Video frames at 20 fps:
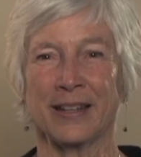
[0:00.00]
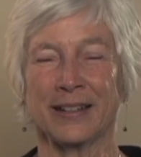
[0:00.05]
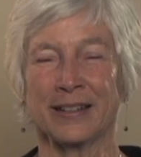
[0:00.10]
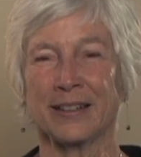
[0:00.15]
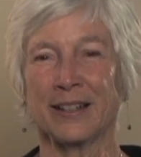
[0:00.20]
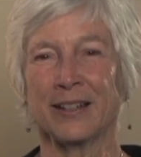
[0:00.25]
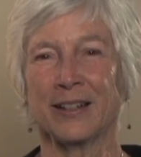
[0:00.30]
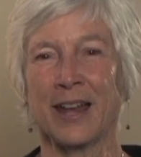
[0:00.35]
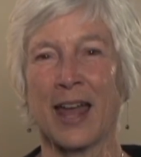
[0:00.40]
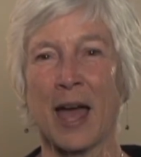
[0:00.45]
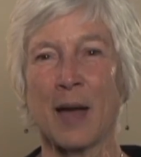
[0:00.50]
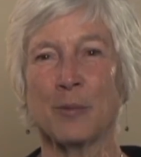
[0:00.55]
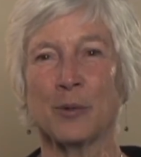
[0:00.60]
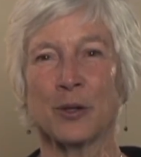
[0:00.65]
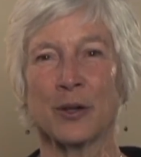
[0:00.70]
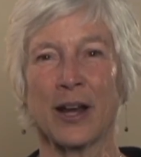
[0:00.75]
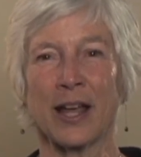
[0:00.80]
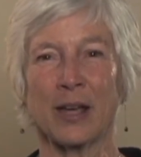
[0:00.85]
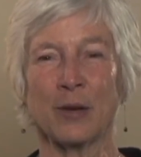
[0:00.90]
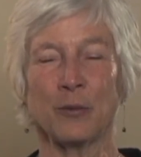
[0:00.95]
and
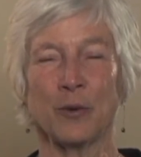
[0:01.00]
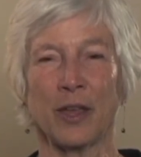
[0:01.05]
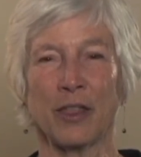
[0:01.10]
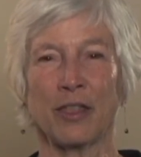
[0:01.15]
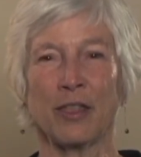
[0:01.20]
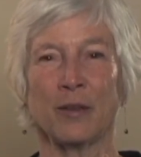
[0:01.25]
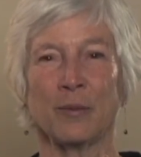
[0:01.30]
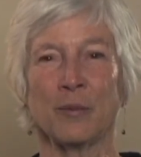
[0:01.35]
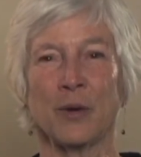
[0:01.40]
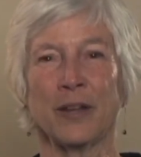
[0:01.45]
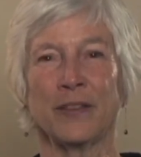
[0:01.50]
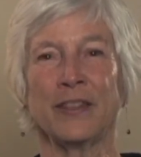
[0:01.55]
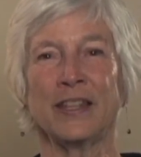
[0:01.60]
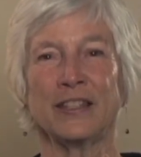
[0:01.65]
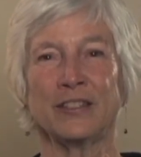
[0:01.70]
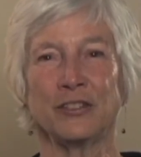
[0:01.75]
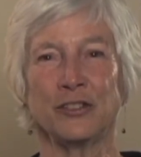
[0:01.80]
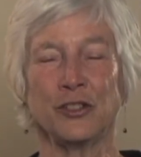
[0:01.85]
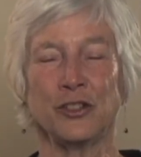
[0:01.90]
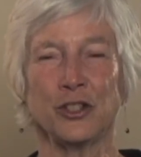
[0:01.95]
collaborate with them on
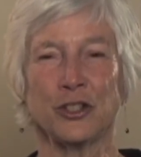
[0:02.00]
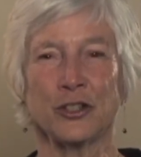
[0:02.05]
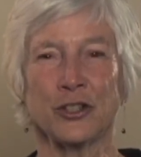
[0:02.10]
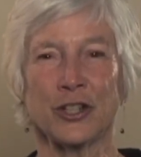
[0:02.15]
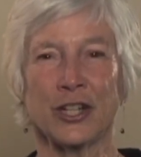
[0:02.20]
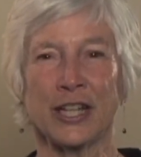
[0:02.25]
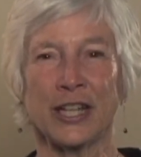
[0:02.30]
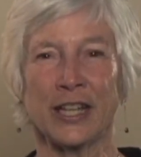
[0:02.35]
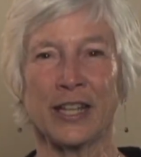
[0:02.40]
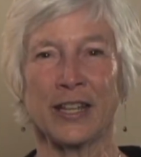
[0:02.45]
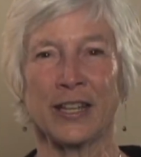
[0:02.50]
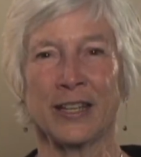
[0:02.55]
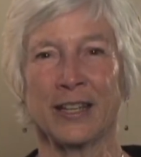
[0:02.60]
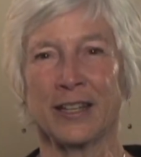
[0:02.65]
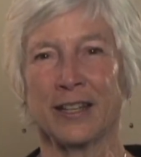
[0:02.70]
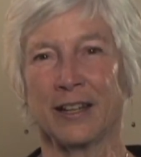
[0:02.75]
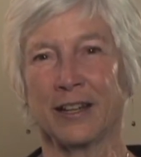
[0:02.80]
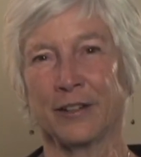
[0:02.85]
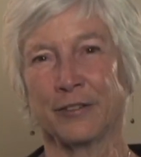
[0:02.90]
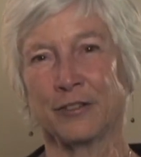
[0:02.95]
this journey
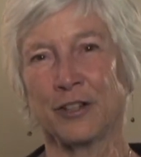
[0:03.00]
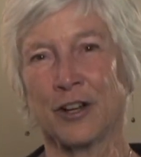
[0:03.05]
of